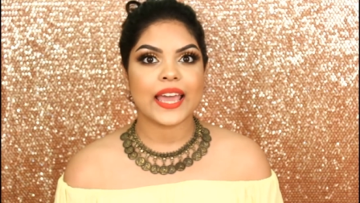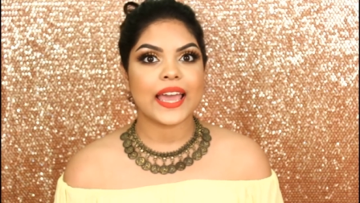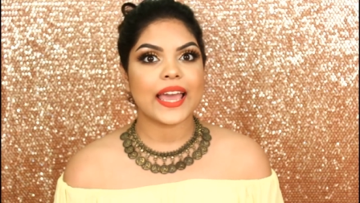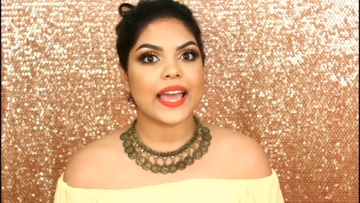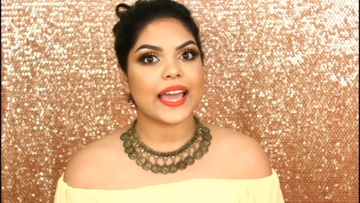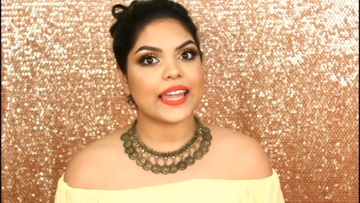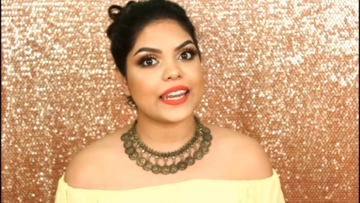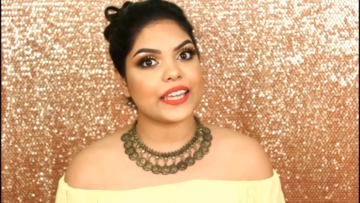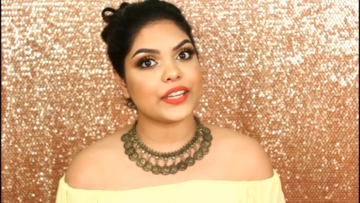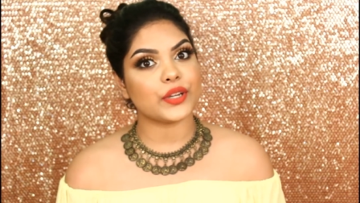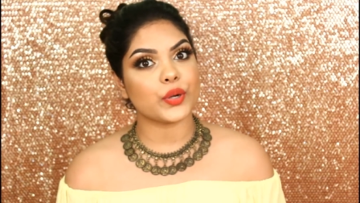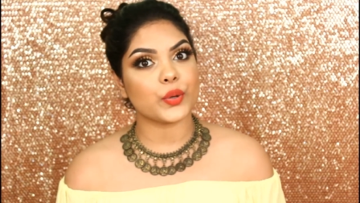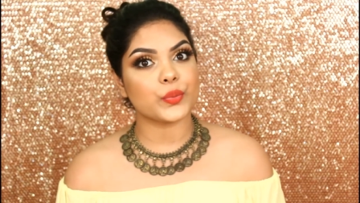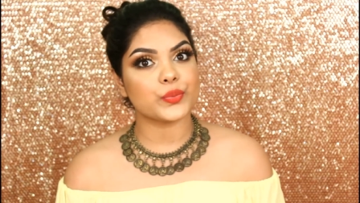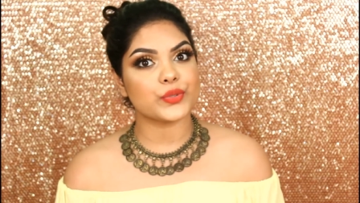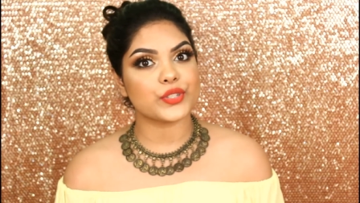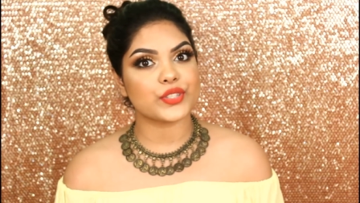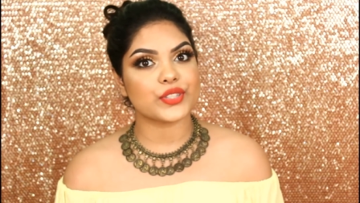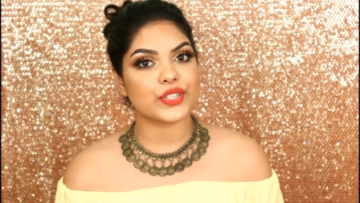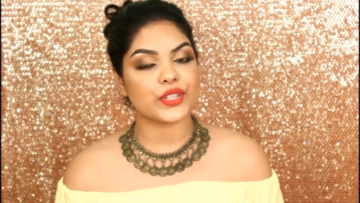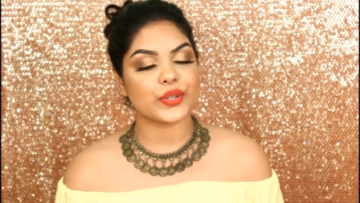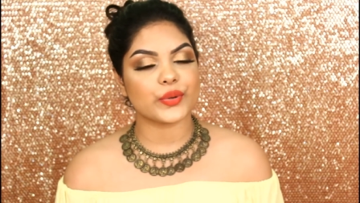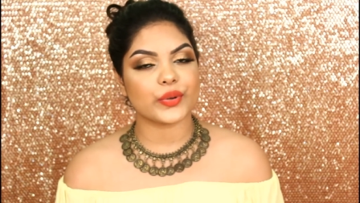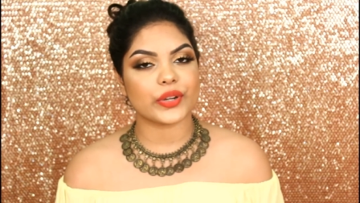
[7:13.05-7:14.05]
And I hope to
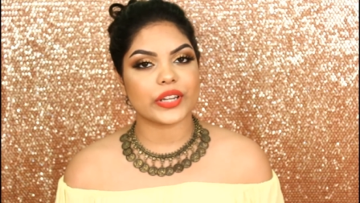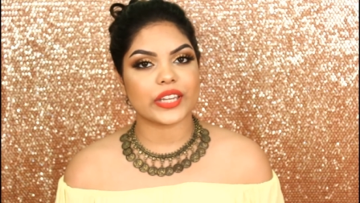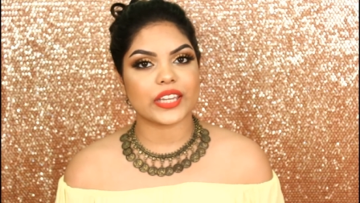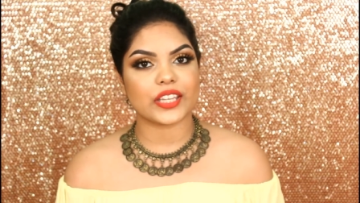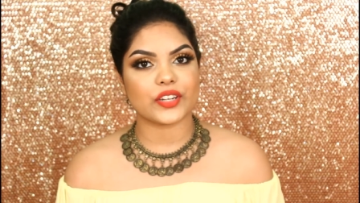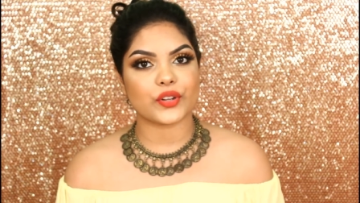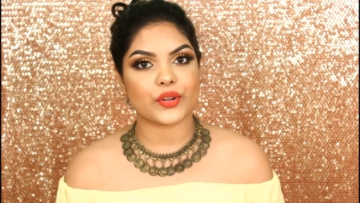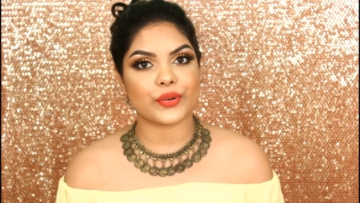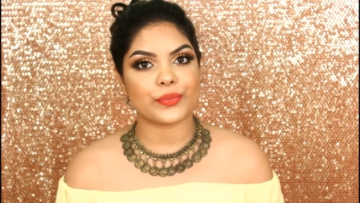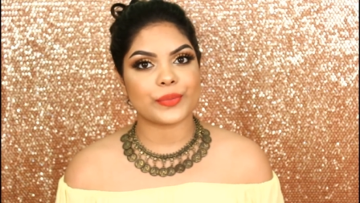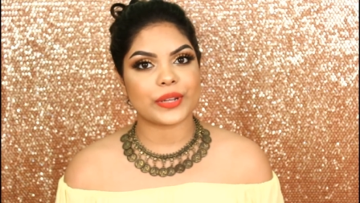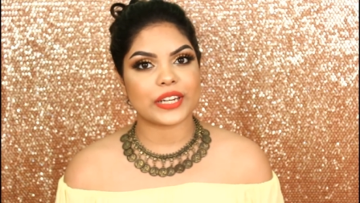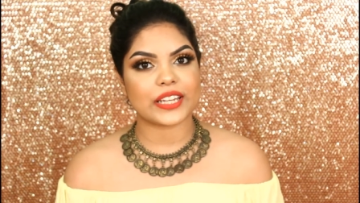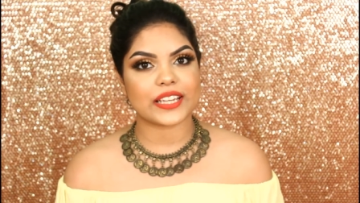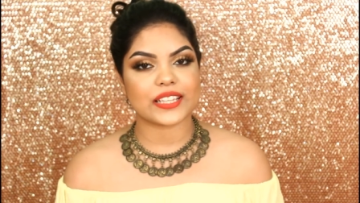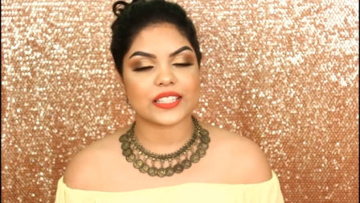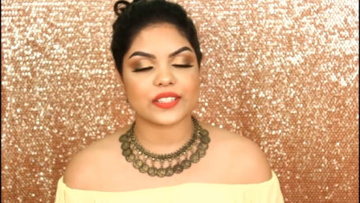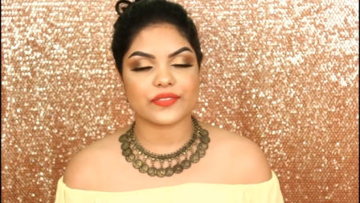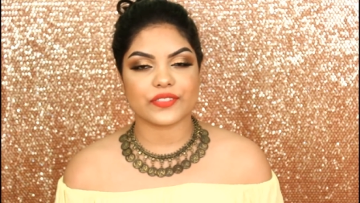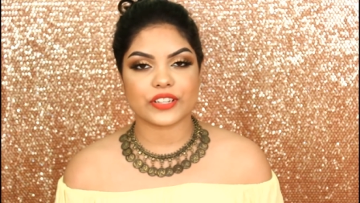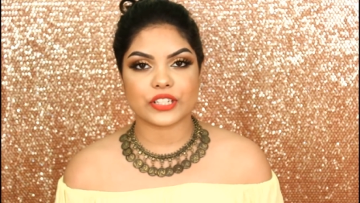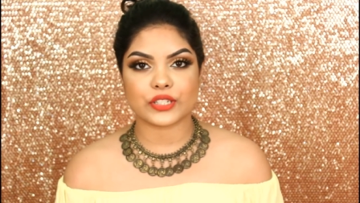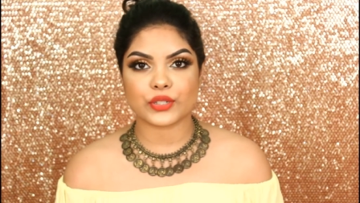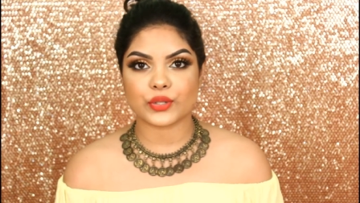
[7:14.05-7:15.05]
see you again on my next
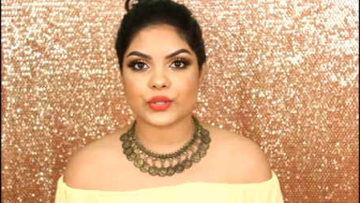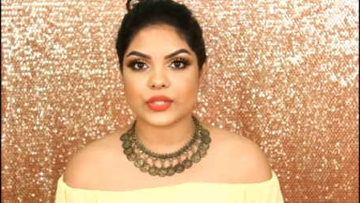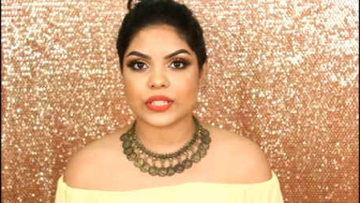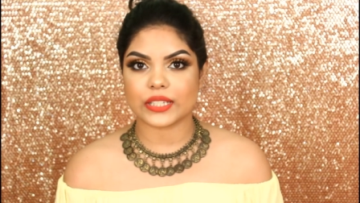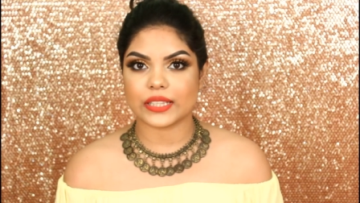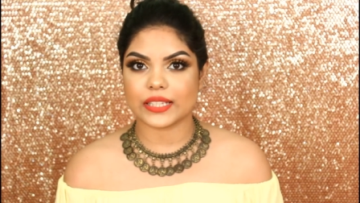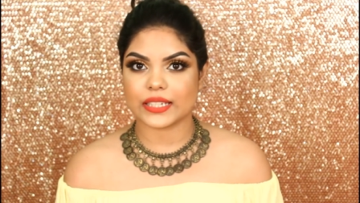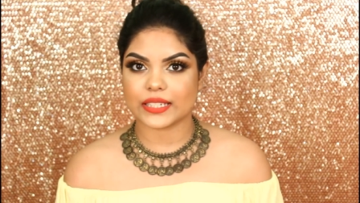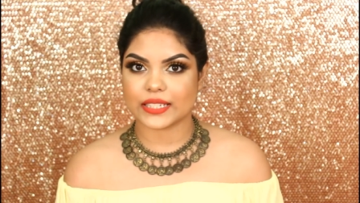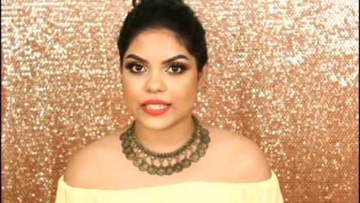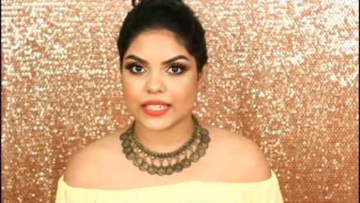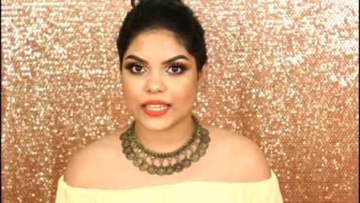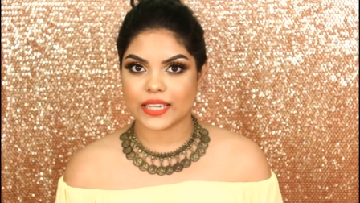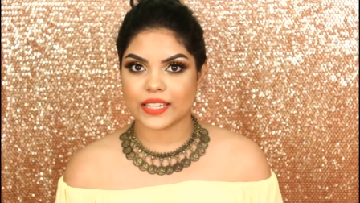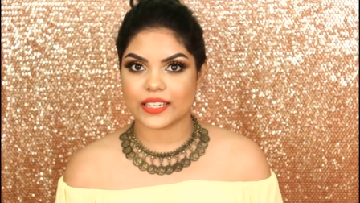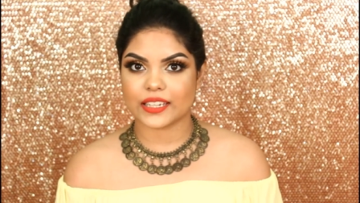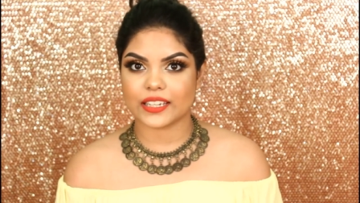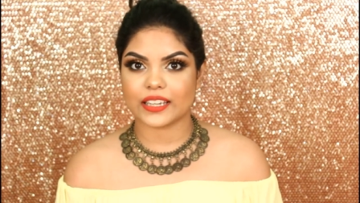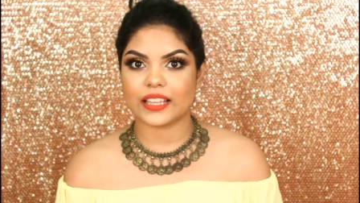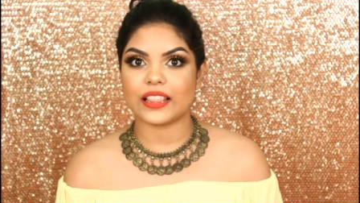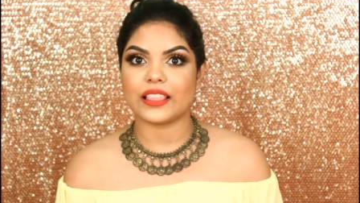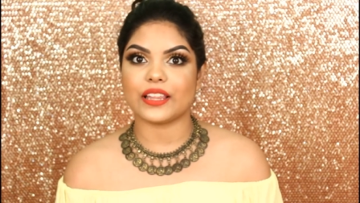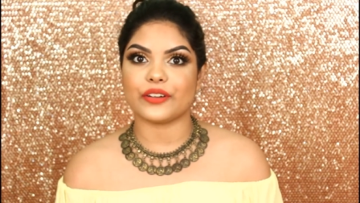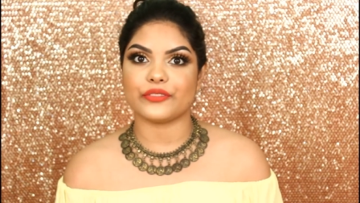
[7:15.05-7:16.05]
video. Till then, take
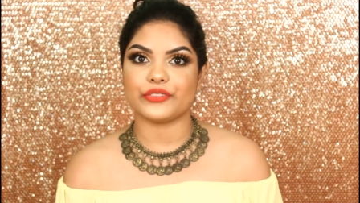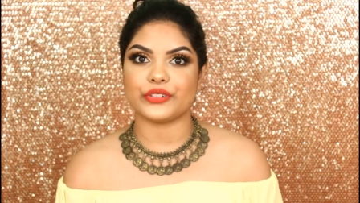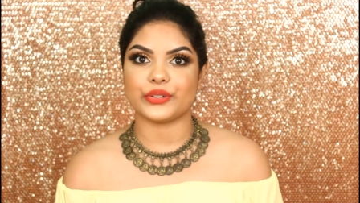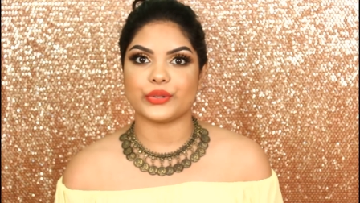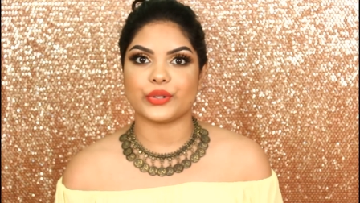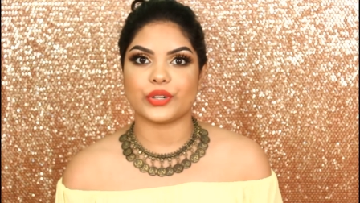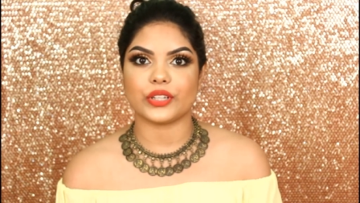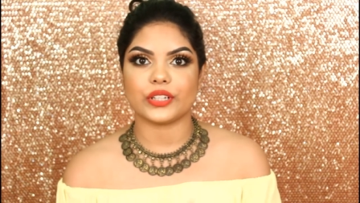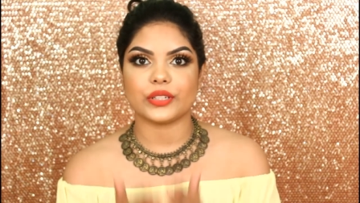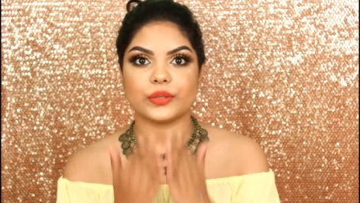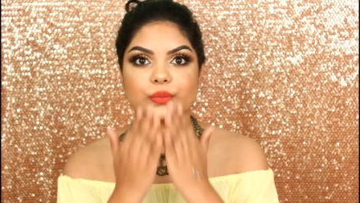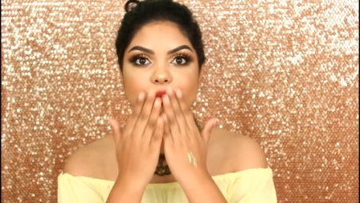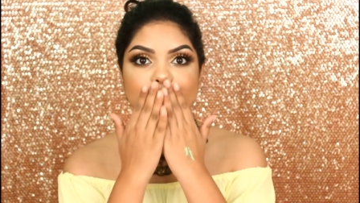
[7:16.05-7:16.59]
care, love you all.